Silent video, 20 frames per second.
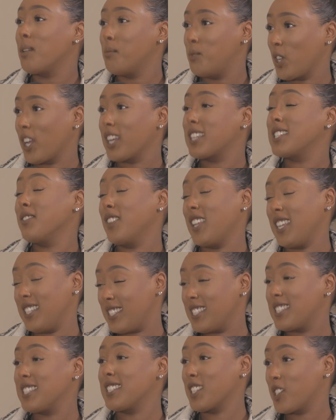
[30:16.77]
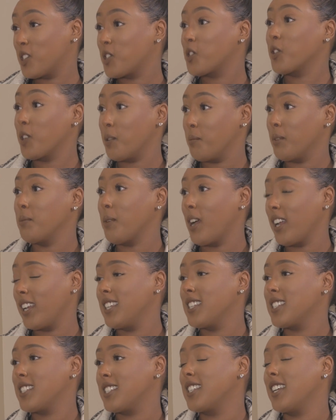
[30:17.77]
objective lens. It's extremely
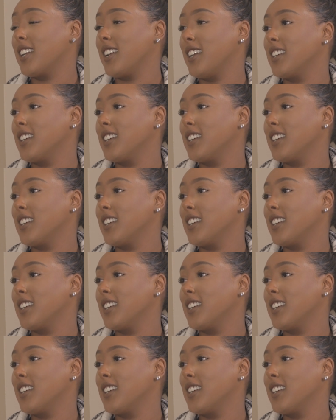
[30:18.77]
biased. Yeah.